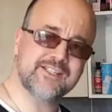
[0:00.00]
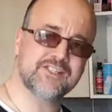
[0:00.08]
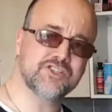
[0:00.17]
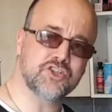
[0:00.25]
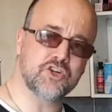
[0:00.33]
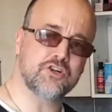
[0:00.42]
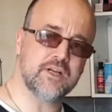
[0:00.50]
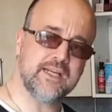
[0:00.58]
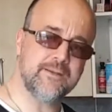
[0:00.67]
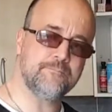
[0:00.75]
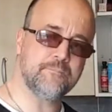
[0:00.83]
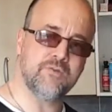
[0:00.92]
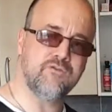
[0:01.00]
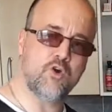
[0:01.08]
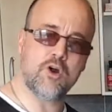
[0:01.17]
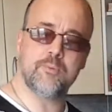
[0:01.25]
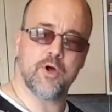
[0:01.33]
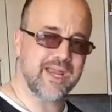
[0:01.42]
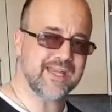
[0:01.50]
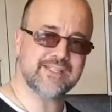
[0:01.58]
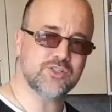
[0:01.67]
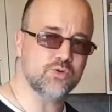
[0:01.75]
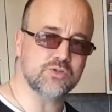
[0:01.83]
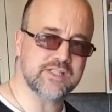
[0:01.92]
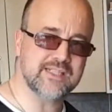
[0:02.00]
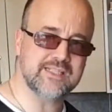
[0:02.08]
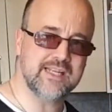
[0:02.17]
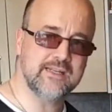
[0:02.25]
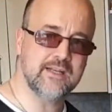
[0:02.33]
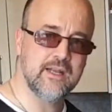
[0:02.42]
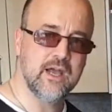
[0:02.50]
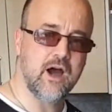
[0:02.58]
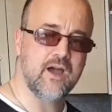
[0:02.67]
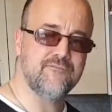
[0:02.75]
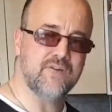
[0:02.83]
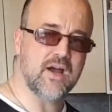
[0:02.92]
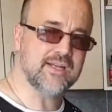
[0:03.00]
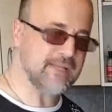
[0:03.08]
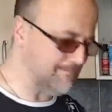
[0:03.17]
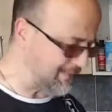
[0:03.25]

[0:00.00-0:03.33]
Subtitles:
stir it before I put any sauces in. I find it